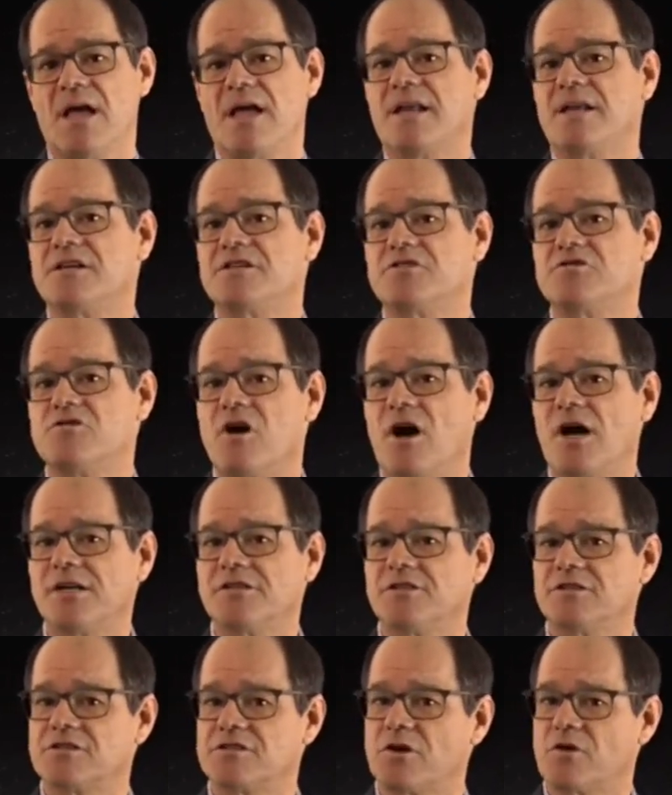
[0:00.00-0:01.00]
It is
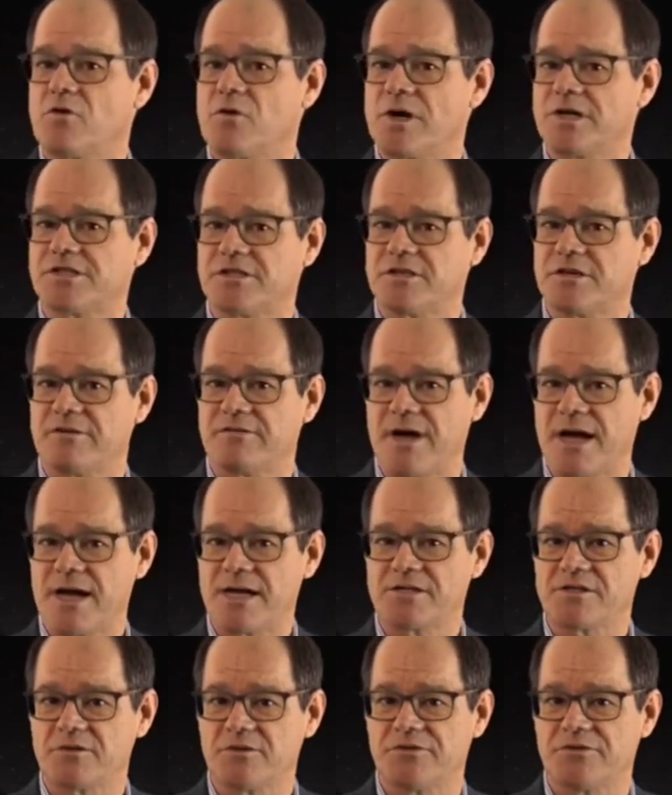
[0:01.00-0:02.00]
not just a question of
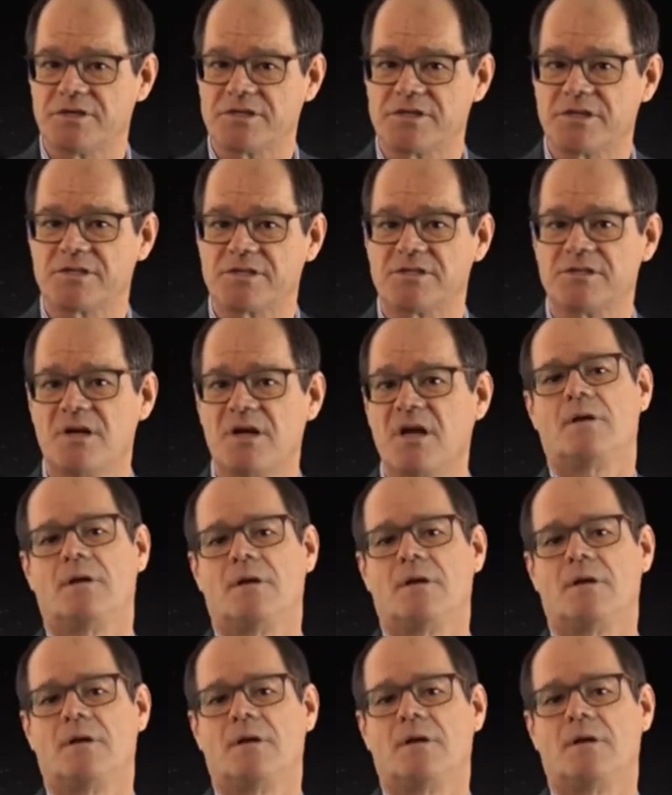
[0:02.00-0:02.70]
astrophysics.